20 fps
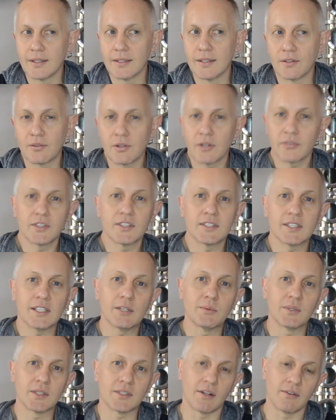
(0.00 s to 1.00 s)
The craft
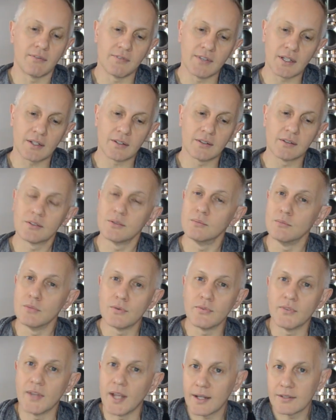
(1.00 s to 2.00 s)
distillery was our vehicle to
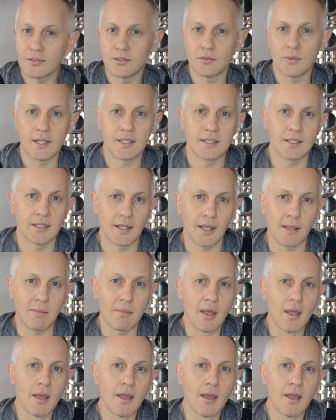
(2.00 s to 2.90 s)
move down to Western Cape.